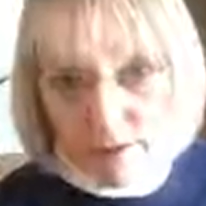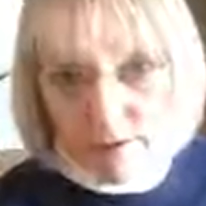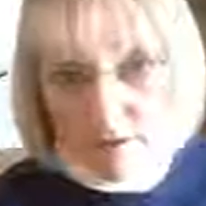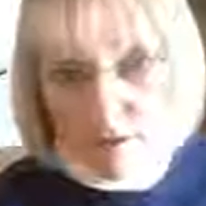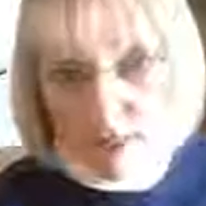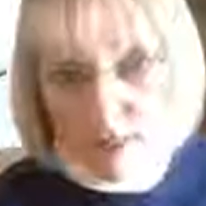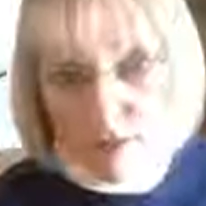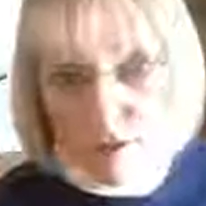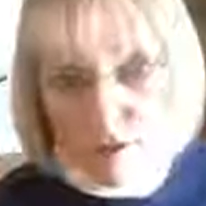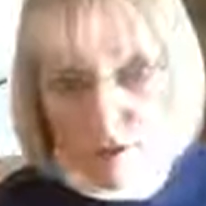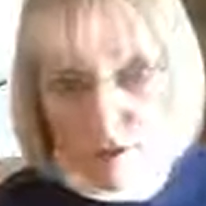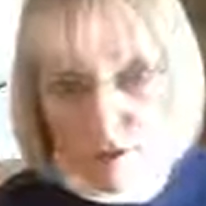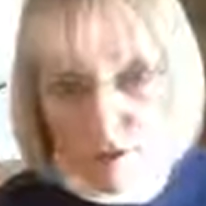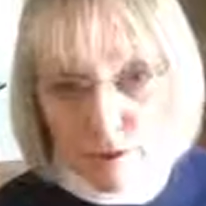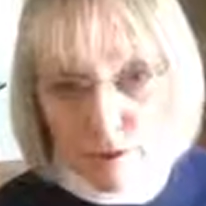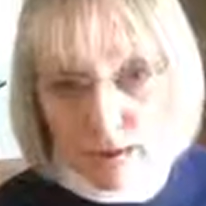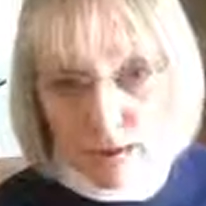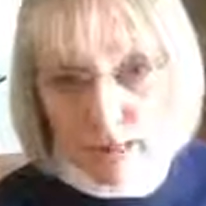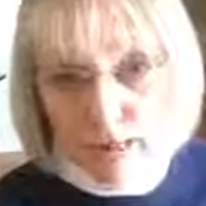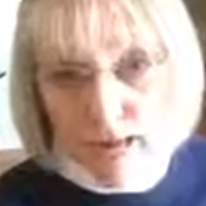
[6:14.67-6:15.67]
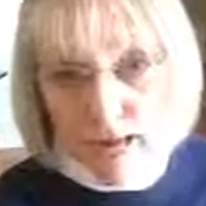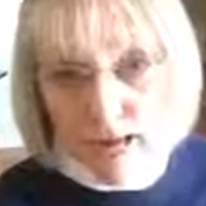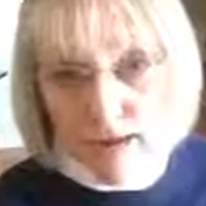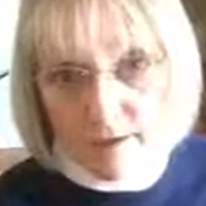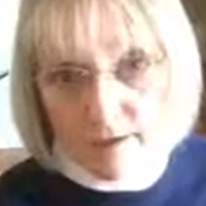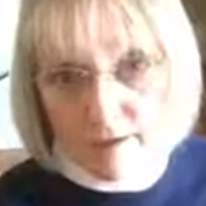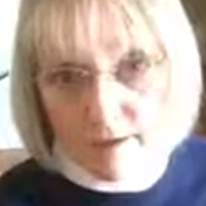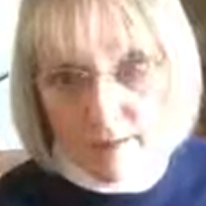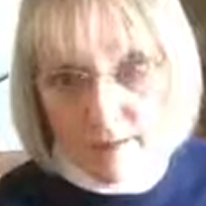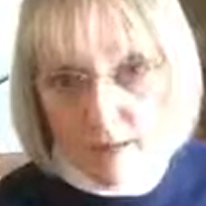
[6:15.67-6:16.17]
They should
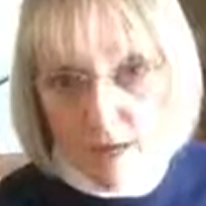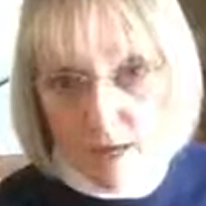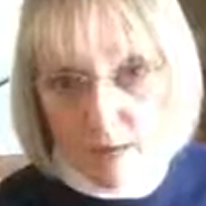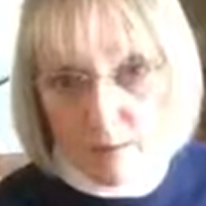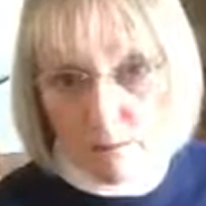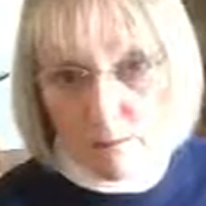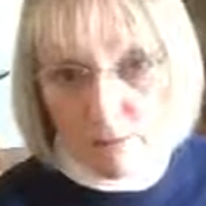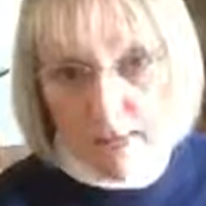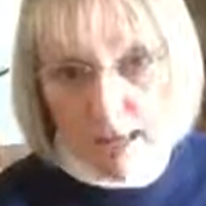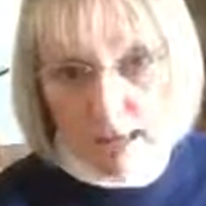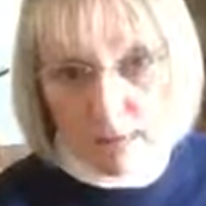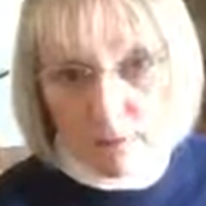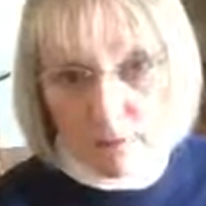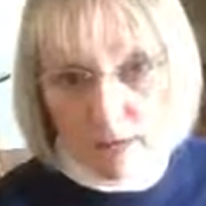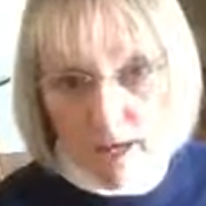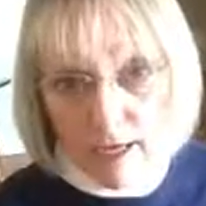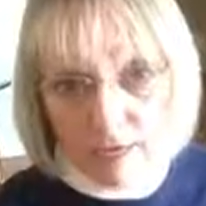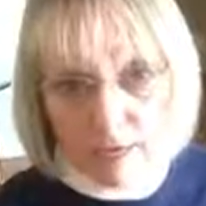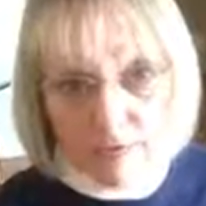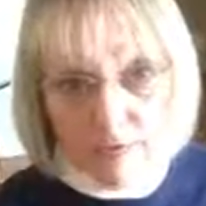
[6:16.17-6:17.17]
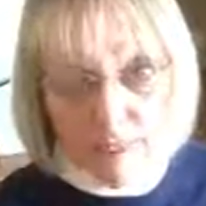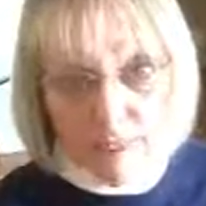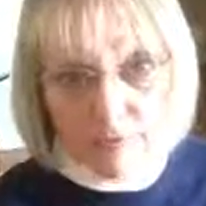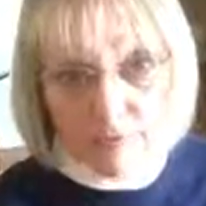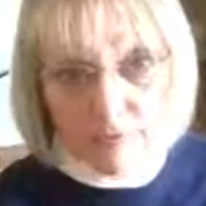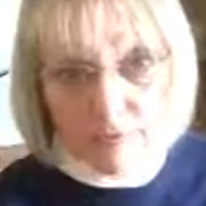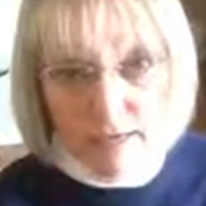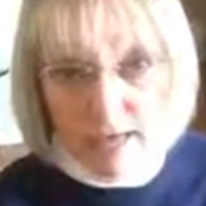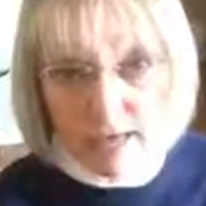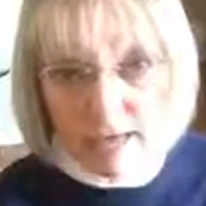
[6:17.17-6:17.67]
have some background as a
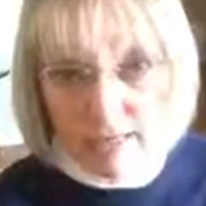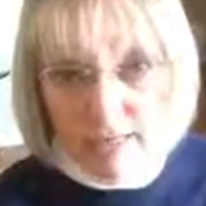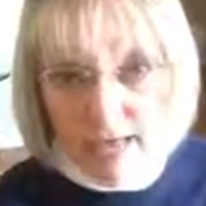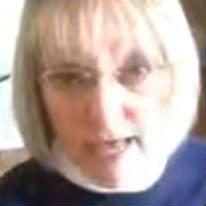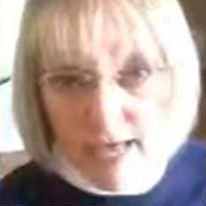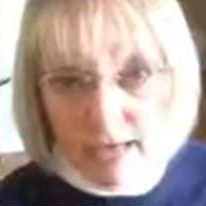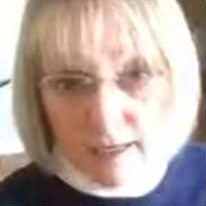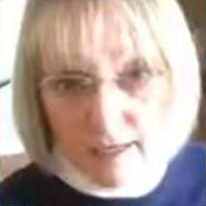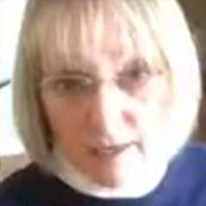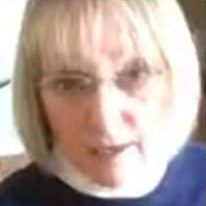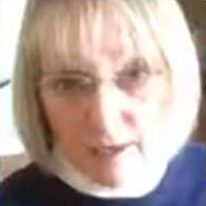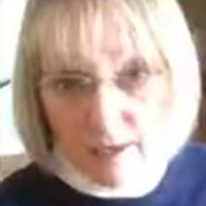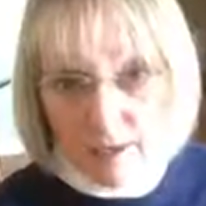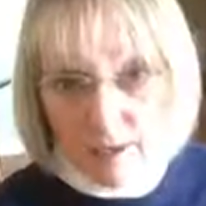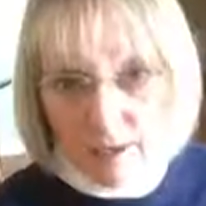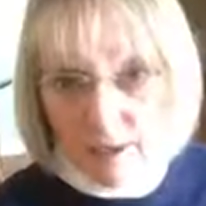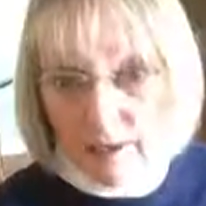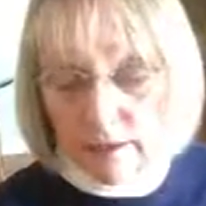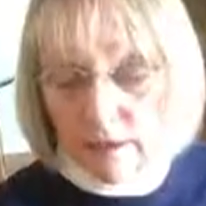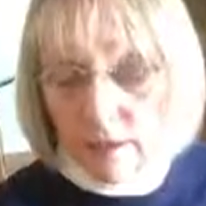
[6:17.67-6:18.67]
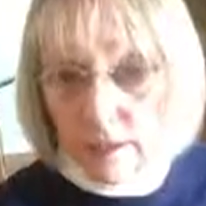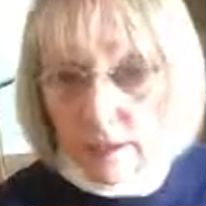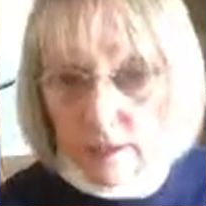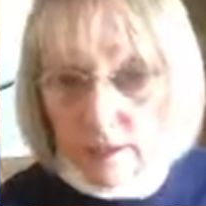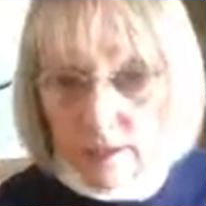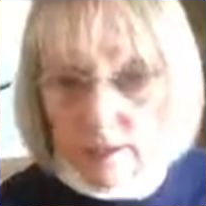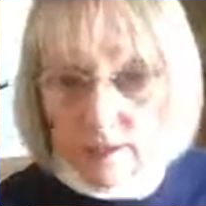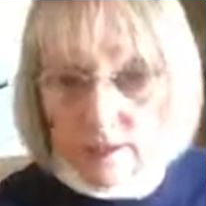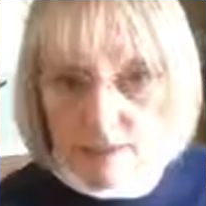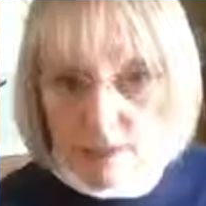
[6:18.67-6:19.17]
vet tech or
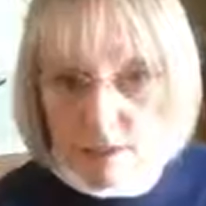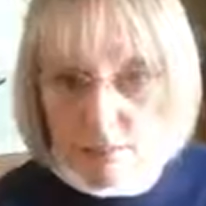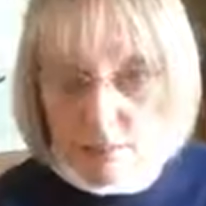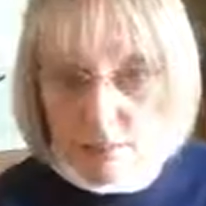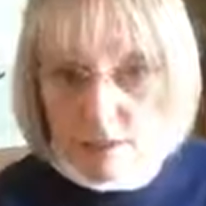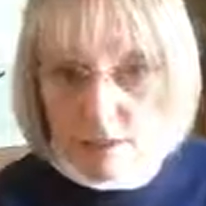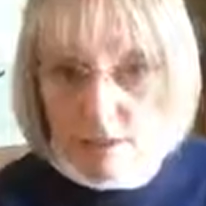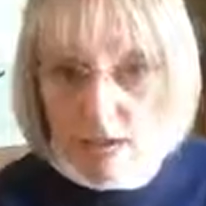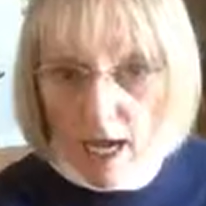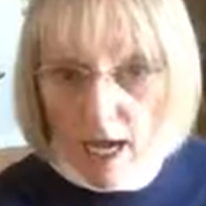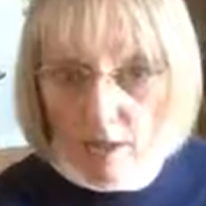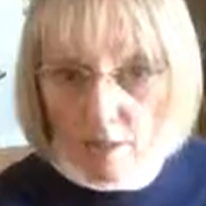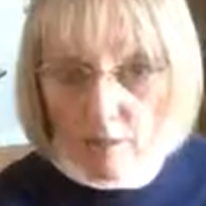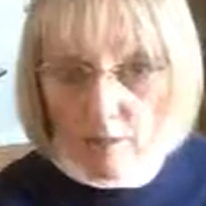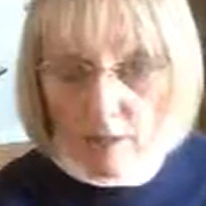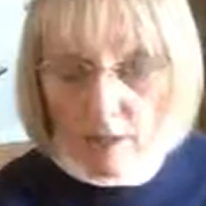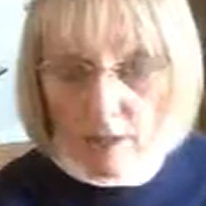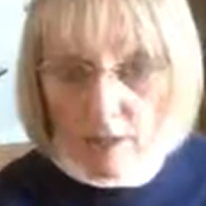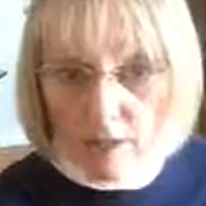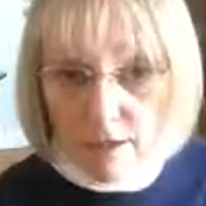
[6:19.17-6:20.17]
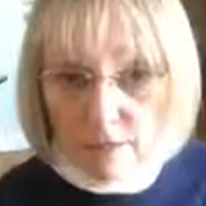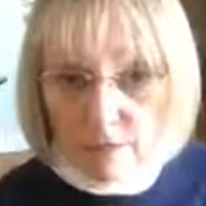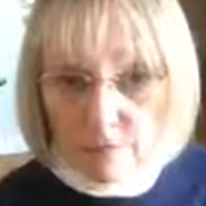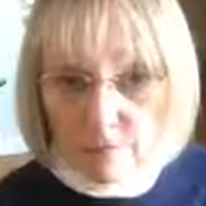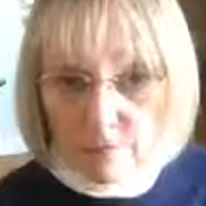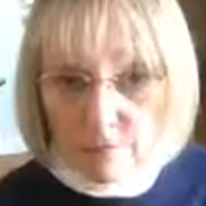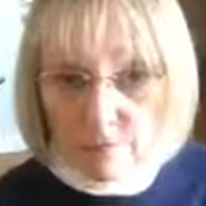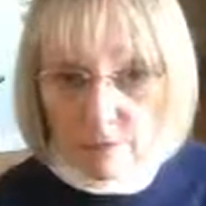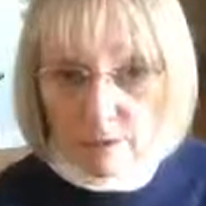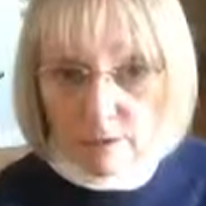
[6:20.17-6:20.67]
some type of